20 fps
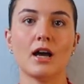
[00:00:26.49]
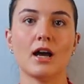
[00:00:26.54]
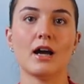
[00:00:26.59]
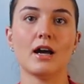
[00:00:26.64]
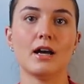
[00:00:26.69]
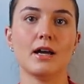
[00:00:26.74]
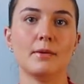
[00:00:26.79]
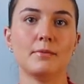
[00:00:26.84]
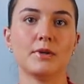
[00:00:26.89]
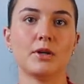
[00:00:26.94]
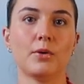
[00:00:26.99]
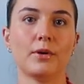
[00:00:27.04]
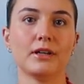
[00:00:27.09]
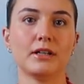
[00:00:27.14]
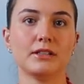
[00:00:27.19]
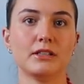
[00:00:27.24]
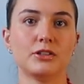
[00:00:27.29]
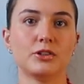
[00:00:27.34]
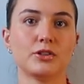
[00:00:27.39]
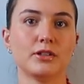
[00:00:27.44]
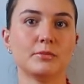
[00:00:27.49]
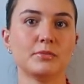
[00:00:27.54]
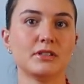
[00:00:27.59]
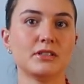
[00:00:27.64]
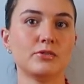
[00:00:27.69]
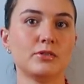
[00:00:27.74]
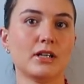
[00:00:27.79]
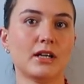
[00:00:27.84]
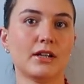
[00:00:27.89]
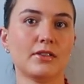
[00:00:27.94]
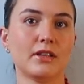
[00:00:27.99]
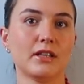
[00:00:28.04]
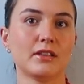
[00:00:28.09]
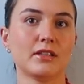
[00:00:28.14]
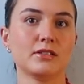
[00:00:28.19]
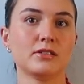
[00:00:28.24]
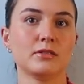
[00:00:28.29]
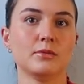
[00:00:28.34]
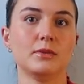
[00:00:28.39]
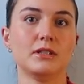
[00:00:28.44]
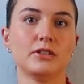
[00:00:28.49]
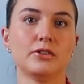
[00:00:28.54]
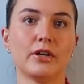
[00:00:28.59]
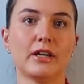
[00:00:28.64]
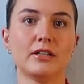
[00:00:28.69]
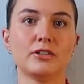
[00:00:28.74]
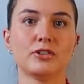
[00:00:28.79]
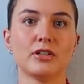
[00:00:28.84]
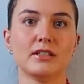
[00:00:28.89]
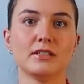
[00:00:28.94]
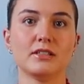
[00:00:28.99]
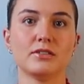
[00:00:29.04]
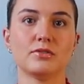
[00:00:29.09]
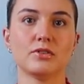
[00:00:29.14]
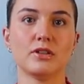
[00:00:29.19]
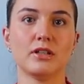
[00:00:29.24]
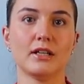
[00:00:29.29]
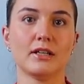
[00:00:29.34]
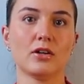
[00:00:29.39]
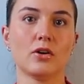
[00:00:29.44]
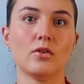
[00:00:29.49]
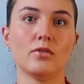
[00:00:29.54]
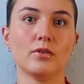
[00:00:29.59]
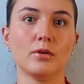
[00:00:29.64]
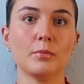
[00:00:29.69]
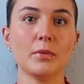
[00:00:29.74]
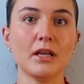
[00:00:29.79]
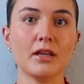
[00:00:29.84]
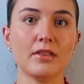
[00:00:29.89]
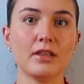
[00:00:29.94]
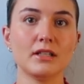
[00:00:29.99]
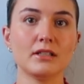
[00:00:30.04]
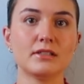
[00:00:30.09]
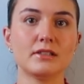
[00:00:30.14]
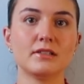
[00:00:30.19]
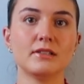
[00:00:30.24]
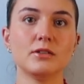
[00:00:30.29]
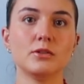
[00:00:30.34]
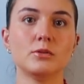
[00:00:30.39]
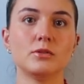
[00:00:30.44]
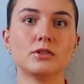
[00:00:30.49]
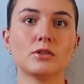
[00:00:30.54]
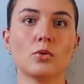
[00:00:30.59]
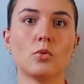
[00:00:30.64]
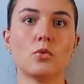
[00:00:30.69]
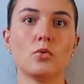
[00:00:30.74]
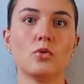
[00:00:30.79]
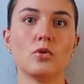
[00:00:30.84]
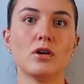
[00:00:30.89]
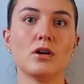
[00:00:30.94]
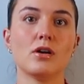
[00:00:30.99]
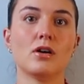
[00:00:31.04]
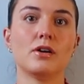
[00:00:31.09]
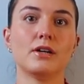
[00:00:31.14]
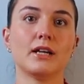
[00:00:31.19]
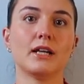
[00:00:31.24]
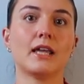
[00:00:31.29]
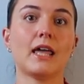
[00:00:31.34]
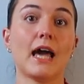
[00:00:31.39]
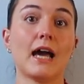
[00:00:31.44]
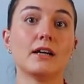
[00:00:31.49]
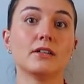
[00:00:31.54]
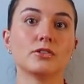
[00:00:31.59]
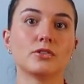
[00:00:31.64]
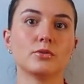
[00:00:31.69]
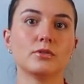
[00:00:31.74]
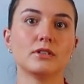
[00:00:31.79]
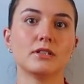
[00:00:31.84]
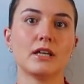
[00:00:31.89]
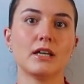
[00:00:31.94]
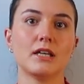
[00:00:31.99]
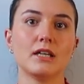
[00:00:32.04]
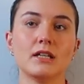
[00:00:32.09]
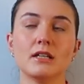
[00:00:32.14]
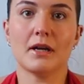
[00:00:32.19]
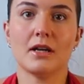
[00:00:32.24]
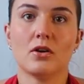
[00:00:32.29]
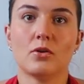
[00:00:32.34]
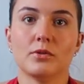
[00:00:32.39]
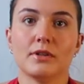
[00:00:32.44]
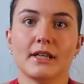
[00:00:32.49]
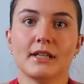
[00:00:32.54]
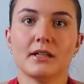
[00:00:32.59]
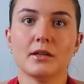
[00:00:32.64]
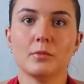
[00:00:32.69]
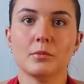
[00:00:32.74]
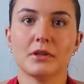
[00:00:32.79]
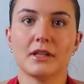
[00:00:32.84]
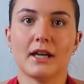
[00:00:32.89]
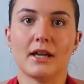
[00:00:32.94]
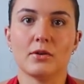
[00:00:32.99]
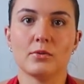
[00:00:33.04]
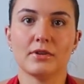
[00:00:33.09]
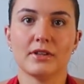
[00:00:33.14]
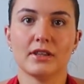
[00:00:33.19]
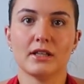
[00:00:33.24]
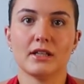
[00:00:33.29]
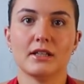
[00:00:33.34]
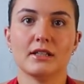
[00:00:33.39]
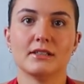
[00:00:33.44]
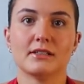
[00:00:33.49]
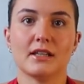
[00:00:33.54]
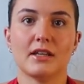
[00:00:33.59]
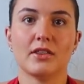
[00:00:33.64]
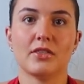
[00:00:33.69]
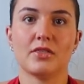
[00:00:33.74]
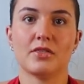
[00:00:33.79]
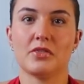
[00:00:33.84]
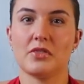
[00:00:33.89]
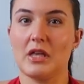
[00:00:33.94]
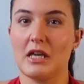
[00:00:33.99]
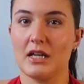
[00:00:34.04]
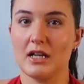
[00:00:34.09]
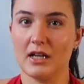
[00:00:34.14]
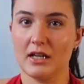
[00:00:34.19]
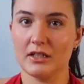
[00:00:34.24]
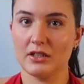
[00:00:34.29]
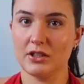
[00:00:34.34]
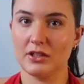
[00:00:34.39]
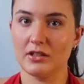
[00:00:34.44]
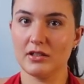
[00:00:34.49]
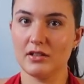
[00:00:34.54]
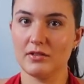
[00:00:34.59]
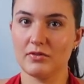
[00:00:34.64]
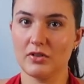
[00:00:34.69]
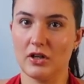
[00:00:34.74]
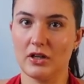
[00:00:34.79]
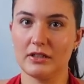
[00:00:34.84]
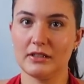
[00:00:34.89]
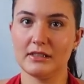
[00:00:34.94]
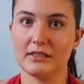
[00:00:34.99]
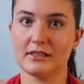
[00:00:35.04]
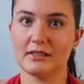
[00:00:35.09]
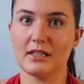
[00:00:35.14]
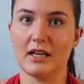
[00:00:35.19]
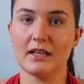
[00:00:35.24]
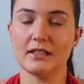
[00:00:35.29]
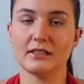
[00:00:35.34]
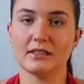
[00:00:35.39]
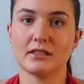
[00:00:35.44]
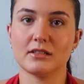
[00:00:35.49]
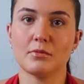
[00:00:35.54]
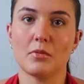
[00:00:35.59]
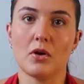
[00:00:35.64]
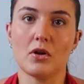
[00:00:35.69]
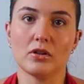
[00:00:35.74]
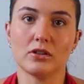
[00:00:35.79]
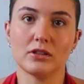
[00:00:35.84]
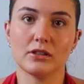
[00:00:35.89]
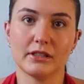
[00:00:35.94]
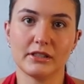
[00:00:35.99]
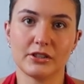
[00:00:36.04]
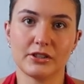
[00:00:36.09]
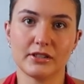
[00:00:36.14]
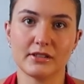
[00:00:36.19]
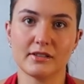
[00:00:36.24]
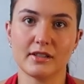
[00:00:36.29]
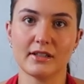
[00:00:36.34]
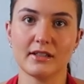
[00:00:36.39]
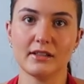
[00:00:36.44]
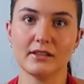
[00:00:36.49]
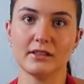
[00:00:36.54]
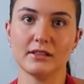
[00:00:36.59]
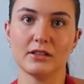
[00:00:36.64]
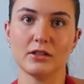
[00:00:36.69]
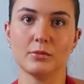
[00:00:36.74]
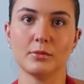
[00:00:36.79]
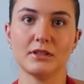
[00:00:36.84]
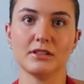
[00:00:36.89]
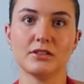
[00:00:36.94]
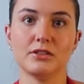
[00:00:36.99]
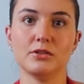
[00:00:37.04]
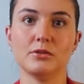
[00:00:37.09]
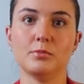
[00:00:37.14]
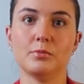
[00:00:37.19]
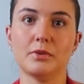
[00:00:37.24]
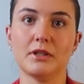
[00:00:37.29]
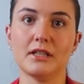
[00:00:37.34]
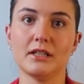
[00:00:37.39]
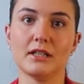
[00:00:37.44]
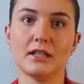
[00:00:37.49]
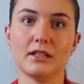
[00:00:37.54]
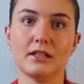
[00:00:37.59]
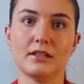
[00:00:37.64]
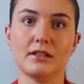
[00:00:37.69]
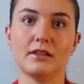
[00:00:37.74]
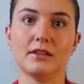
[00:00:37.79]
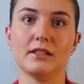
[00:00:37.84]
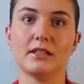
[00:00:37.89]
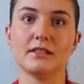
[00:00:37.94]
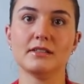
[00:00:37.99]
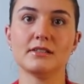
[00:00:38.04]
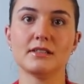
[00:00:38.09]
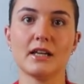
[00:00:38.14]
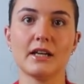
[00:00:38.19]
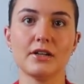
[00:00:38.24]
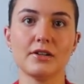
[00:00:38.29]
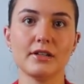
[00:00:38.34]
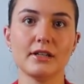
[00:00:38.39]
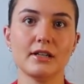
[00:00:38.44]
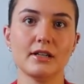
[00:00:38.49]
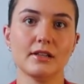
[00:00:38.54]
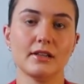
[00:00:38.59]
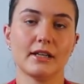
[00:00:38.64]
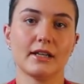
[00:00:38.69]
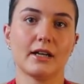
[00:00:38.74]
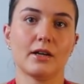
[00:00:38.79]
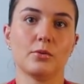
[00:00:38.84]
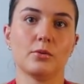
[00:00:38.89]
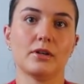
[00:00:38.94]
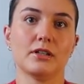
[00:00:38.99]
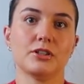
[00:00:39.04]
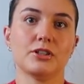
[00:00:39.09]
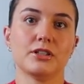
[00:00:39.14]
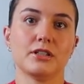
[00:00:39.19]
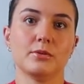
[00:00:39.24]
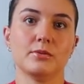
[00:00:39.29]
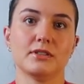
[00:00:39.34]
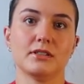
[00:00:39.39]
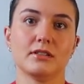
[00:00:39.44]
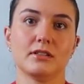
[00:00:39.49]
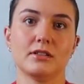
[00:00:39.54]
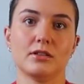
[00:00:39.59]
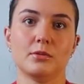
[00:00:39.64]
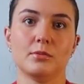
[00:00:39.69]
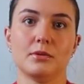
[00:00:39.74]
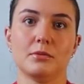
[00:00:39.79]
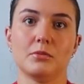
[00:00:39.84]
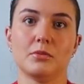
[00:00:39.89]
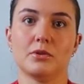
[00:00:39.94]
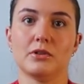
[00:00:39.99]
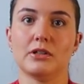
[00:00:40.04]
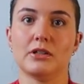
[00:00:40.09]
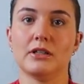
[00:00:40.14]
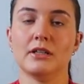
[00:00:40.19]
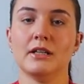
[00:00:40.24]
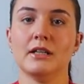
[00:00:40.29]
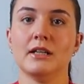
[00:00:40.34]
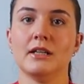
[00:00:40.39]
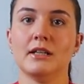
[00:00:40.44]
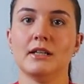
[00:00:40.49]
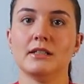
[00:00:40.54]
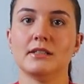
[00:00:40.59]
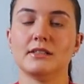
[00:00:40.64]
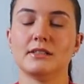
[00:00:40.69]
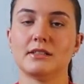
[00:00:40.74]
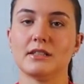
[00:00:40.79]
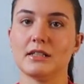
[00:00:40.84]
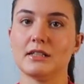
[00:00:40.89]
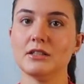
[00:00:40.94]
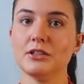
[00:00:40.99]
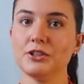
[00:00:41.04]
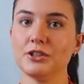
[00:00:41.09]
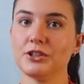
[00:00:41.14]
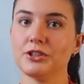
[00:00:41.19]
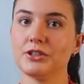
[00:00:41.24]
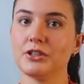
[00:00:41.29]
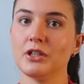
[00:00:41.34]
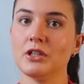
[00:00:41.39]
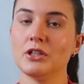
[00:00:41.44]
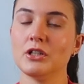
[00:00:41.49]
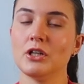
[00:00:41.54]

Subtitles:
I'm going on a trip soon and I think this would be a great dress for like over bathing suits or on a casual day. My only complaint with it is I think I could have gotten a size smaller. It's just like a little bit too big in this area. Like I wish it was a little bit more cinched.